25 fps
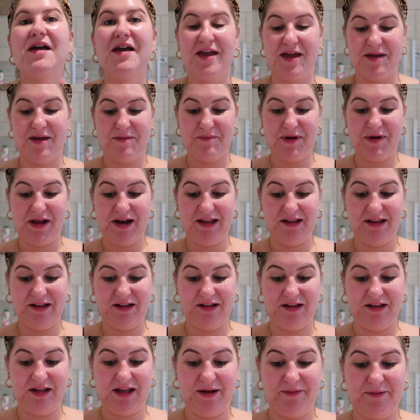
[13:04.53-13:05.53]
in my
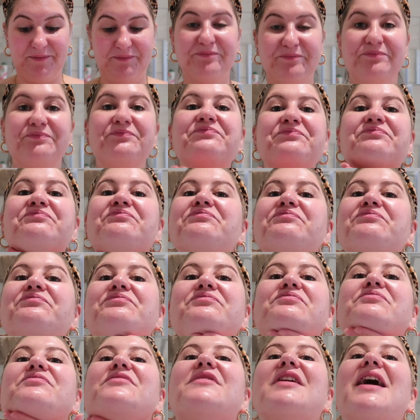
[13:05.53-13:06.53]
little
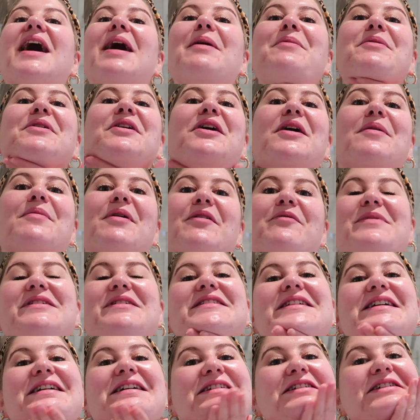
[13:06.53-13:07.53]
cabinet above my
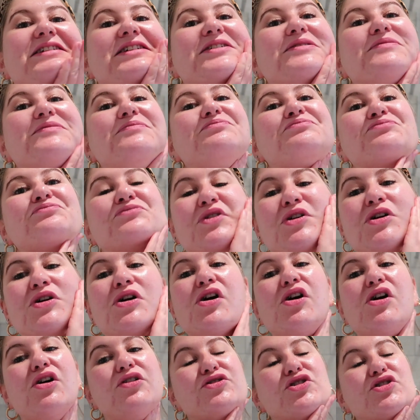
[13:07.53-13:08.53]
sink,
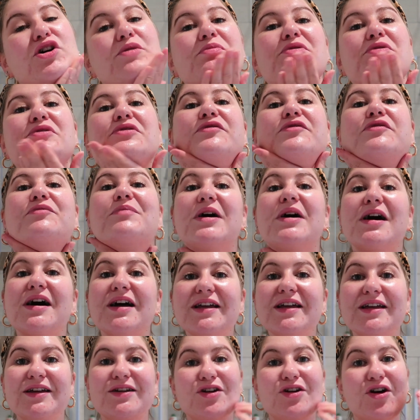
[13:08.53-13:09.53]
on top of
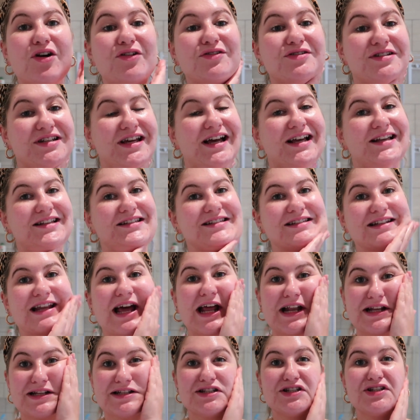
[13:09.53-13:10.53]
my contact
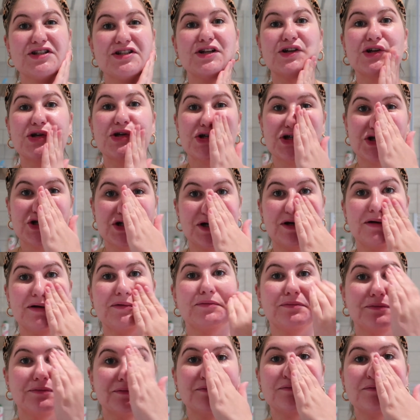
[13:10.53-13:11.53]
lens
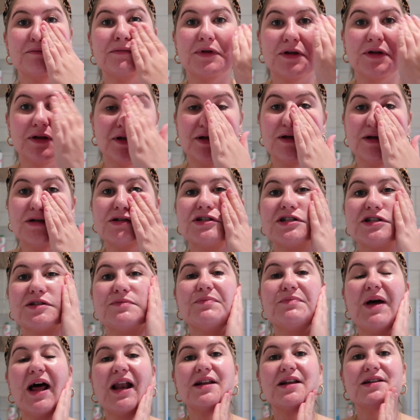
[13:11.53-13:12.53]
solution, just
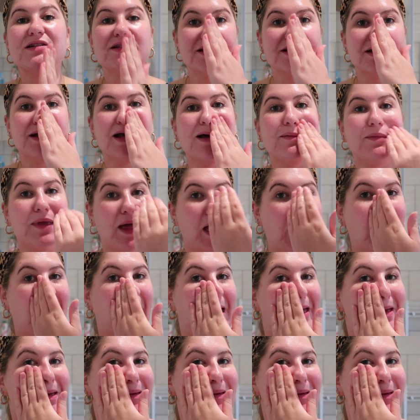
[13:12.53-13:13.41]
balancing up there.